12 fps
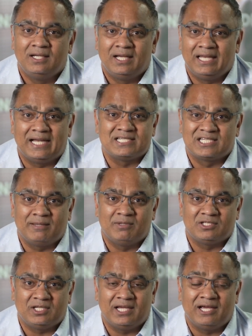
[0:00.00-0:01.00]
landscape
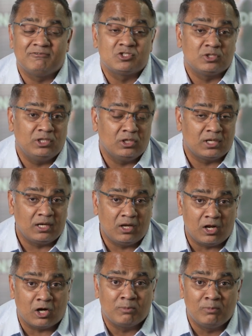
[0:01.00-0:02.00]
that you have. So you're a
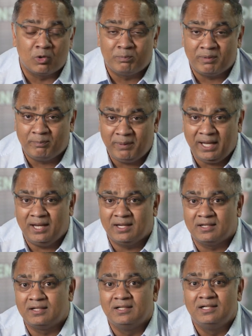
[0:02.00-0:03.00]
lot more
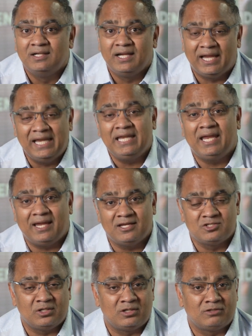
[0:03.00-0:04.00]
prepared in
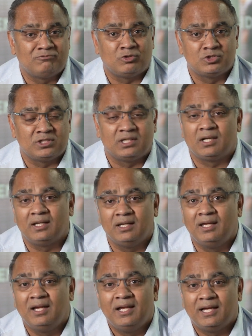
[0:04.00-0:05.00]
case you're
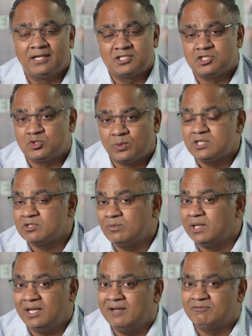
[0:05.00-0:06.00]
unfortunately in a situation
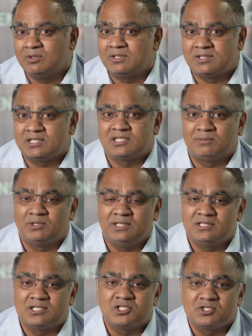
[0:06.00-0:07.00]
where you have to address some of
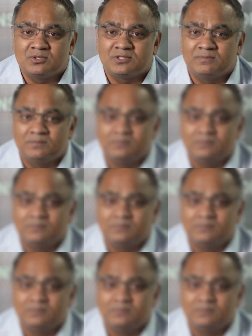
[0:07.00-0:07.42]
these issues.